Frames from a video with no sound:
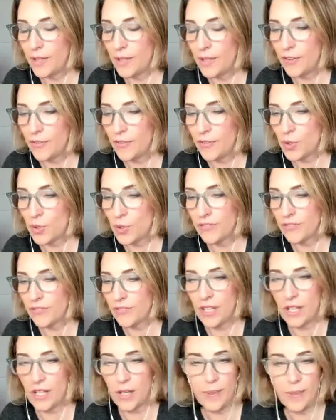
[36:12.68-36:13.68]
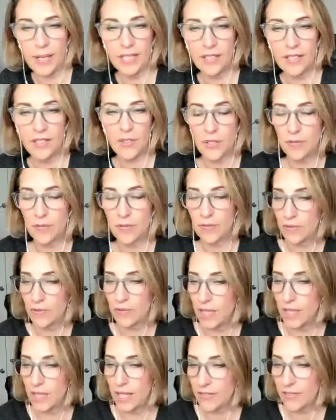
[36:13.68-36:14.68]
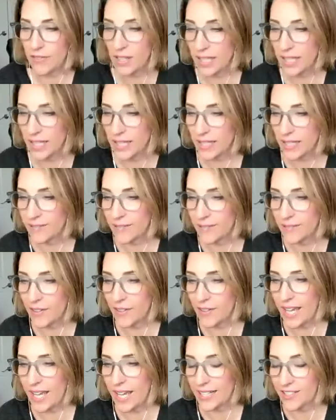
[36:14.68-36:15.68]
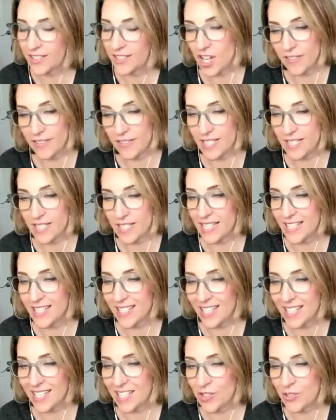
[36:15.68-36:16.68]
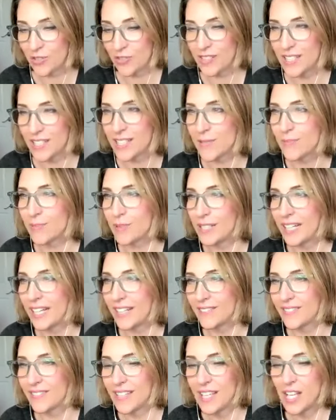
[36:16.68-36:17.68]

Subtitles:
if you've joined the VIP and you don't have the link. Okay, Sherry's cleared a schedule for this. Brilliant.